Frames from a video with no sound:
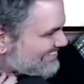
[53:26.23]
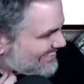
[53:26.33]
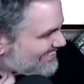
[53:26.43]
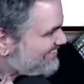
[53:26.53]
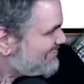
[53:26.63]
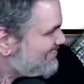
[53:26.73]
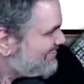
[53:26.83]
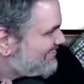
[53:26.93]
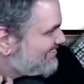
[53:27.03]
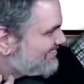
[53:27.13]
Never heard of that
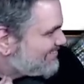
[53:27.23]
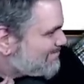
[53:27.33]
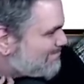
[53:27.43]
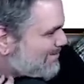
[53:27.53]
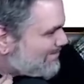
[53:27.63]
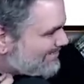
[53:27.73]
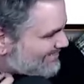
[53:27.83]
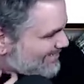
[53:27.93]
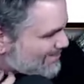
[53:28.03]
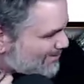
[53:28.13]
acronym? BBC,